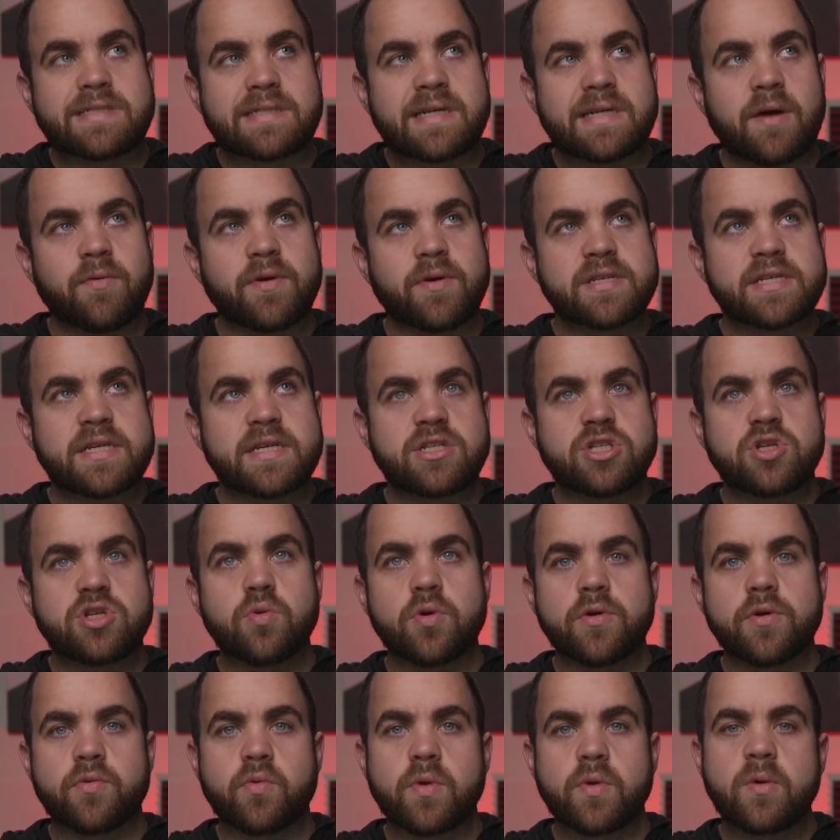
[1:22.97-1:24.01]
I want to say 2
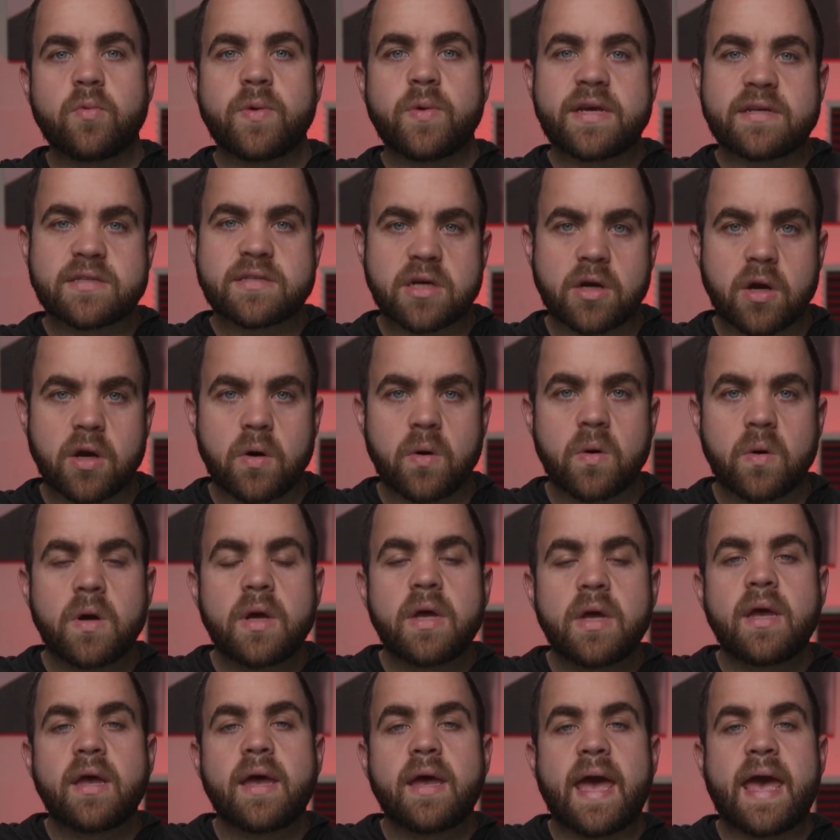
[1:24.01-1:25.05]
or 3 weeks ago,
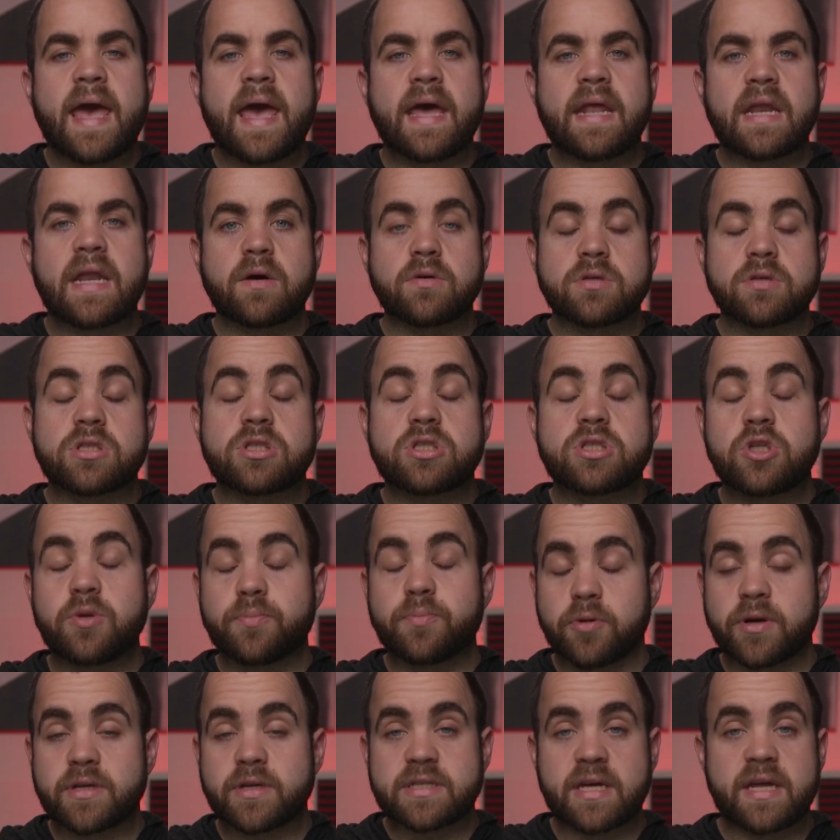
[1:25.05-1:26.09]
and I was
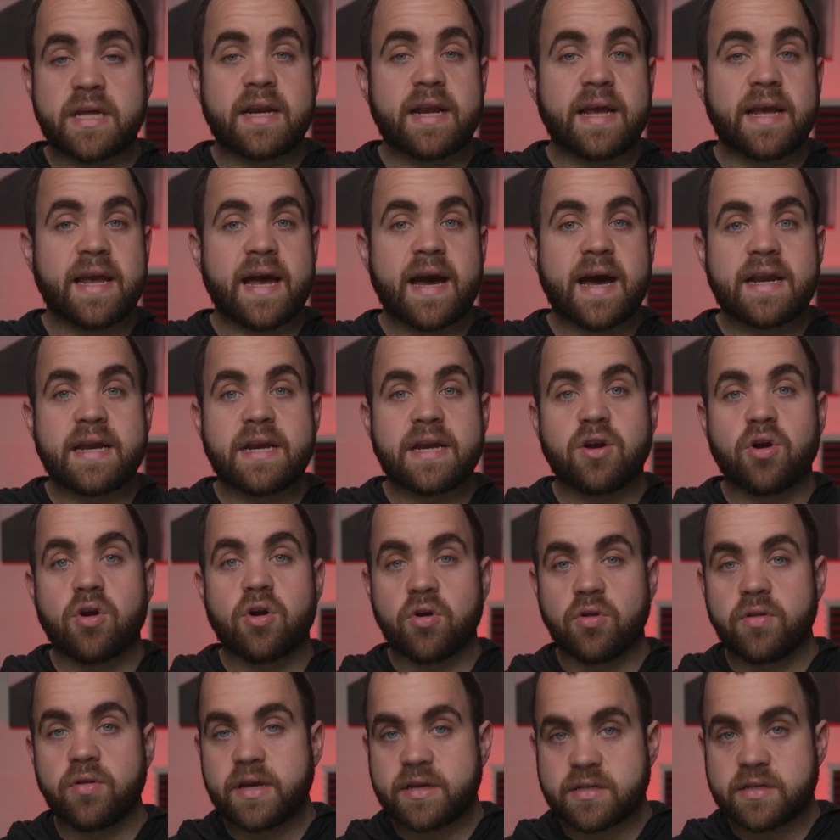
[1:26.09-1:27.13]
super excited. I got in
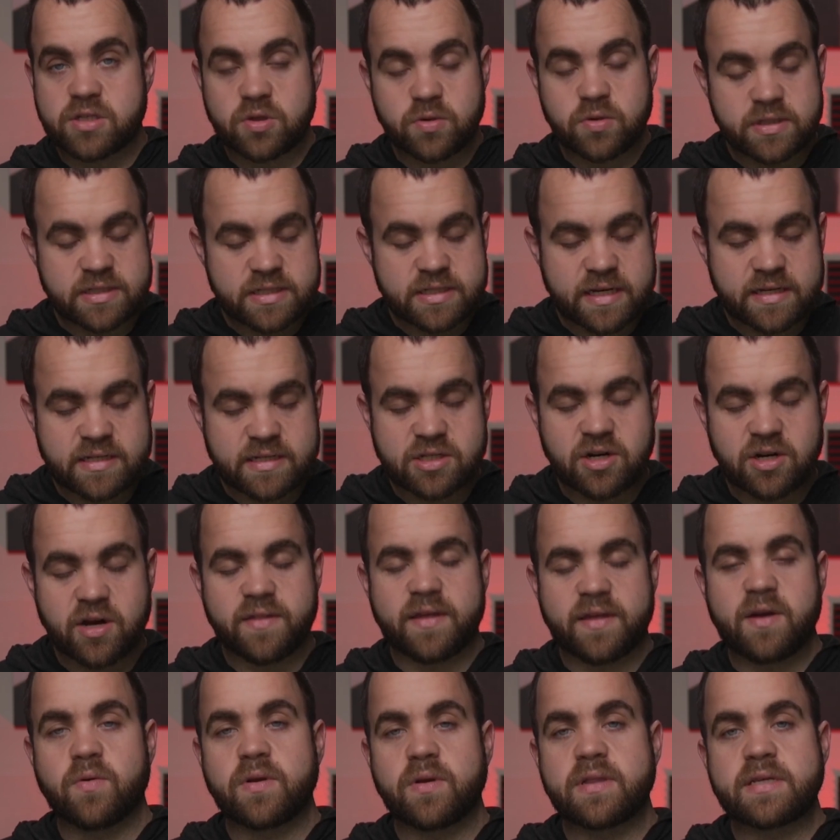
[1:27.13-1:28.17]
early. As soon as I saw
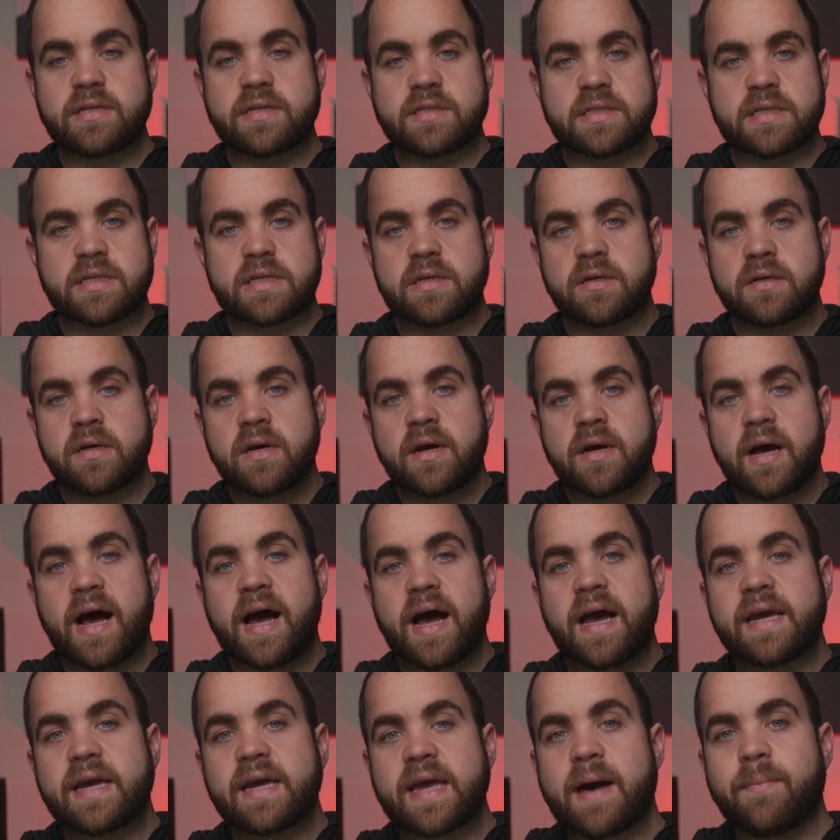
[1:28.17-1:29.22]
they released it,
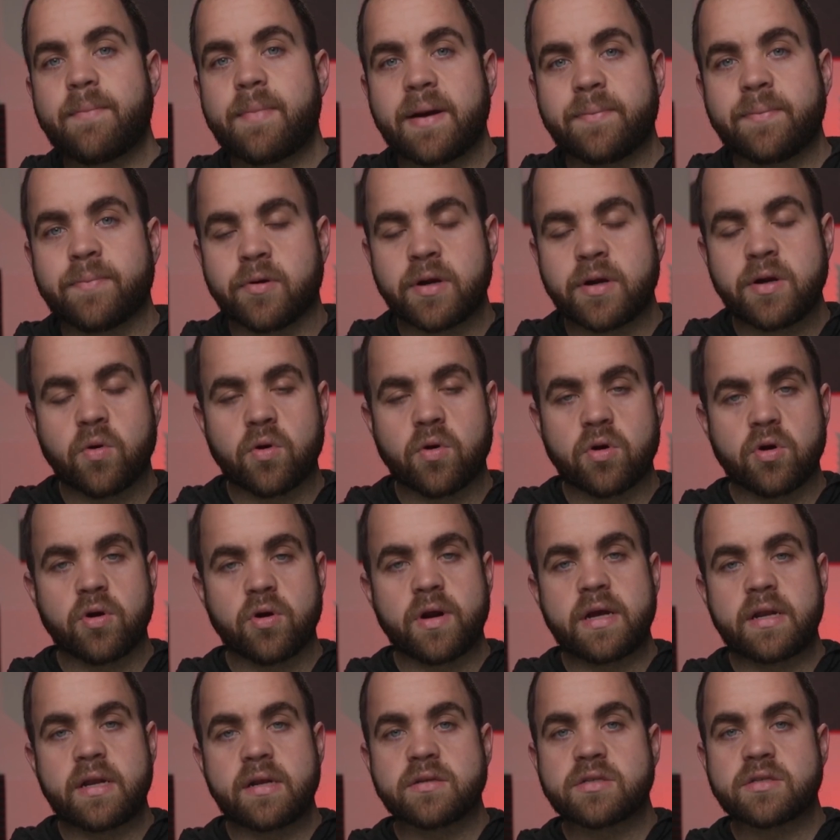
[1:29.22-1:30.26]
I got my pre-order
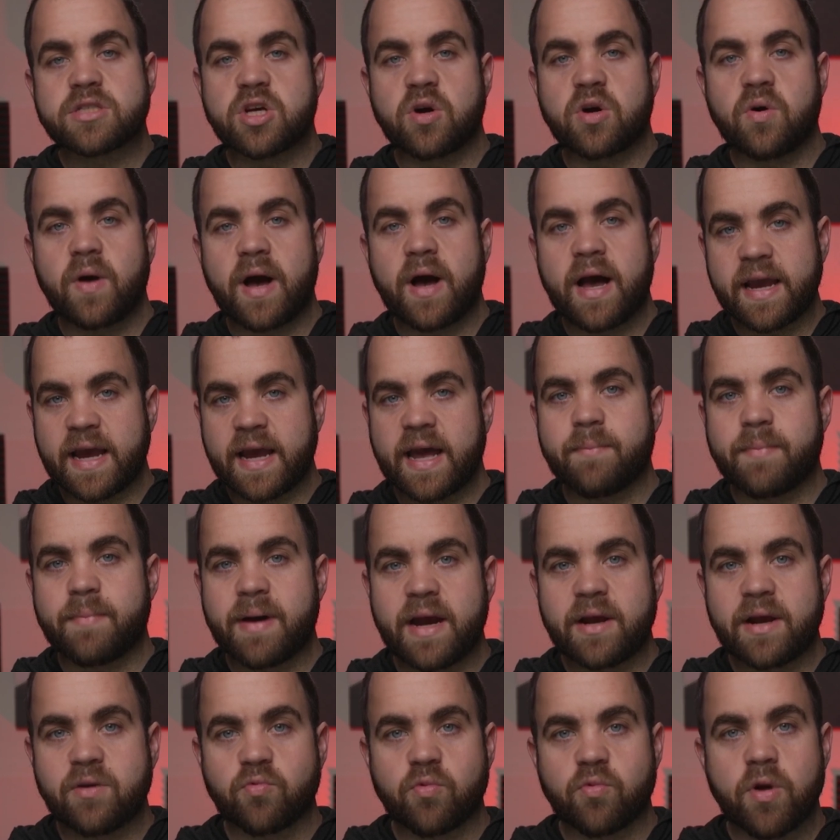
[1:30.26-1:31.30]
in, so I got
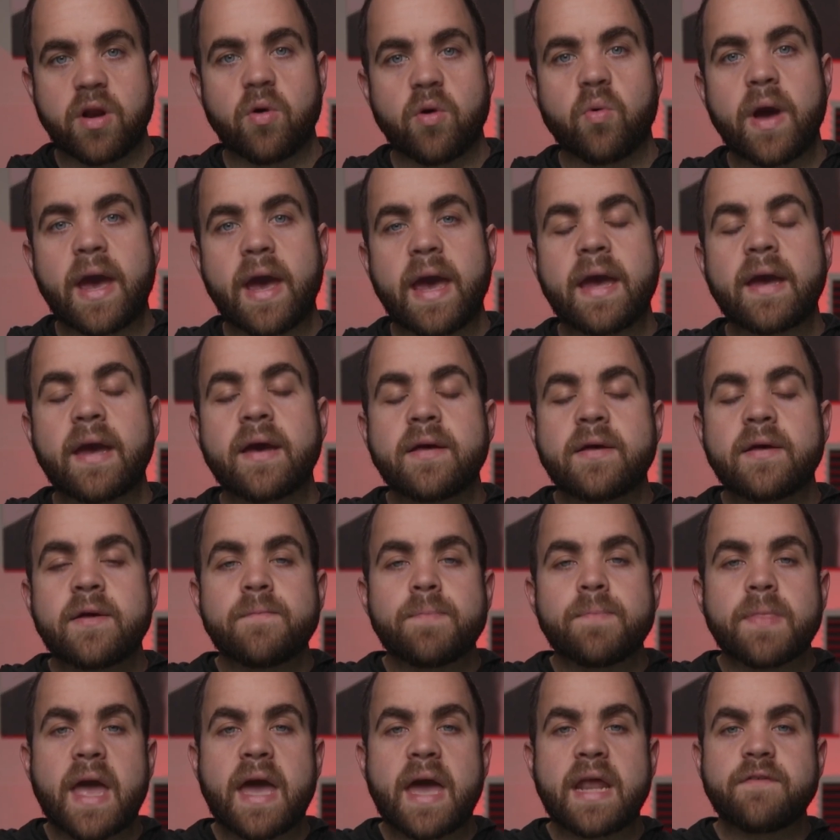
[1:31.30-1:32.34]
mine right away.
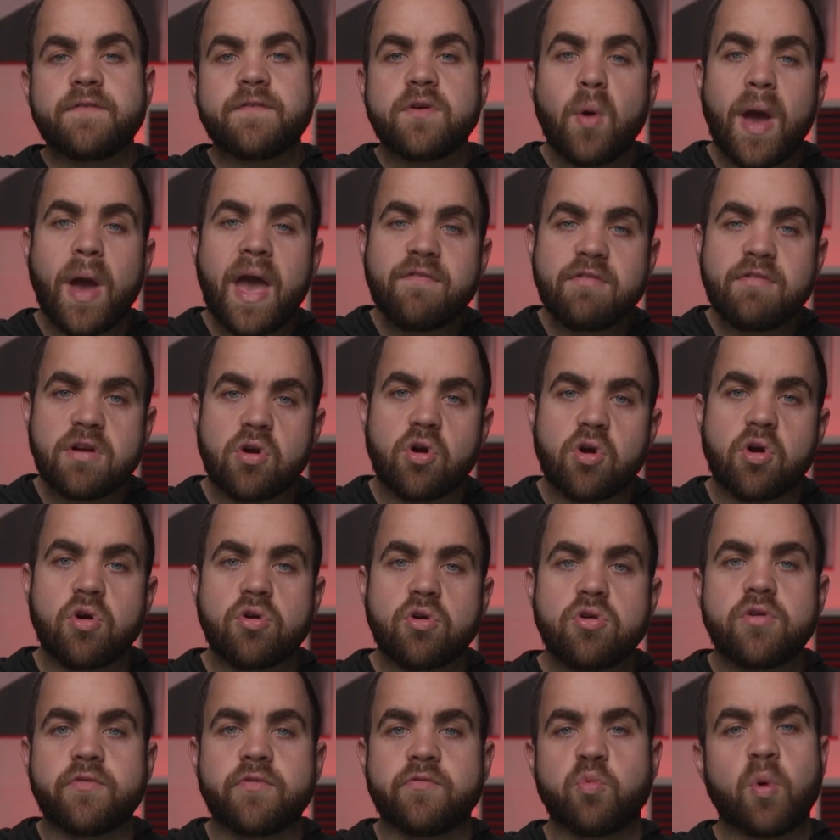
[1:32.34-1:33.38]
And if you haven't
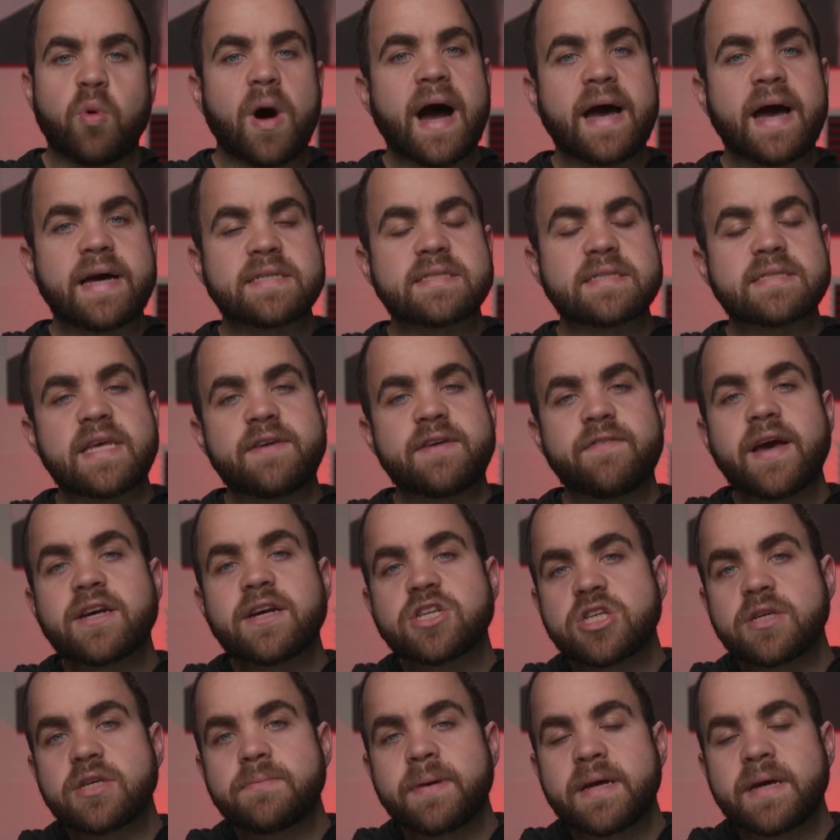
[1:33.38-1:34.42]
heard of Wyze, they've
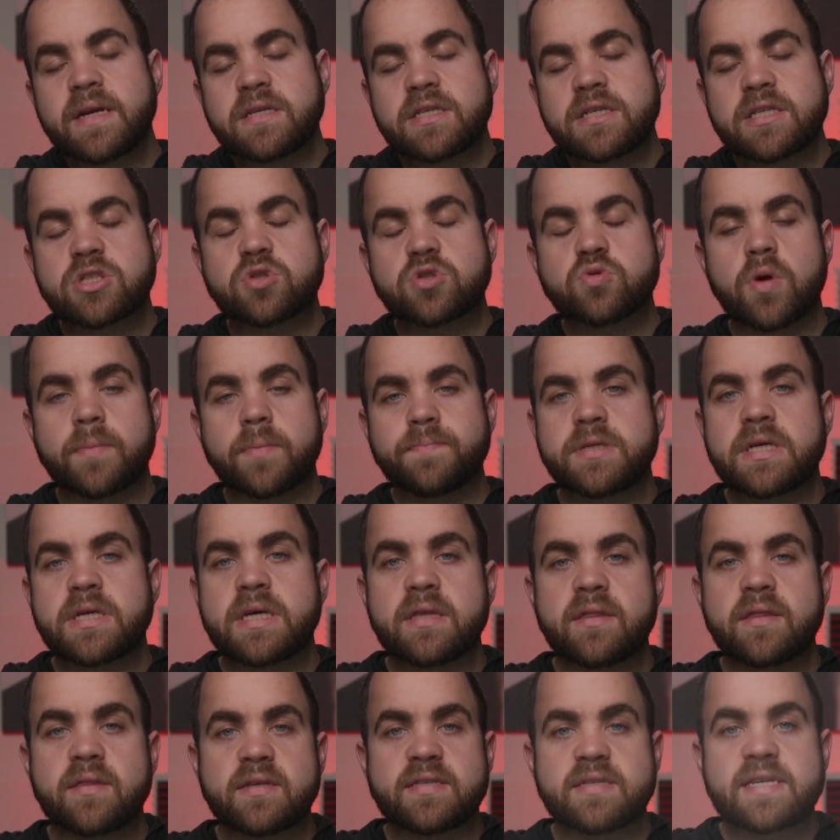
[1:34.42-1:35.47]
actually been
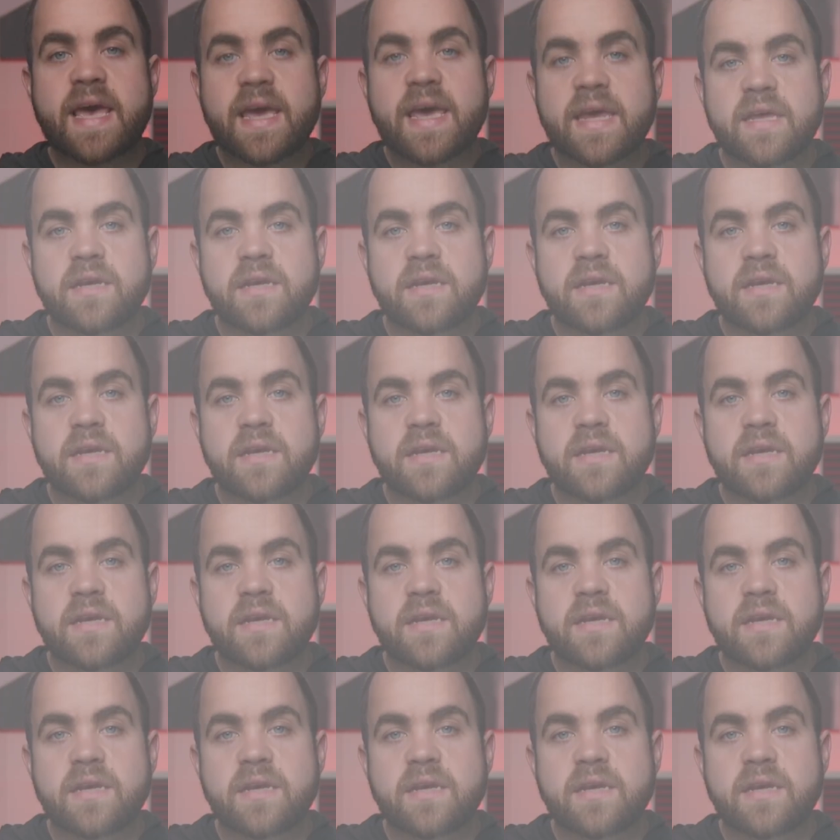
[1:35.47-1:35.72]
disrupting the tech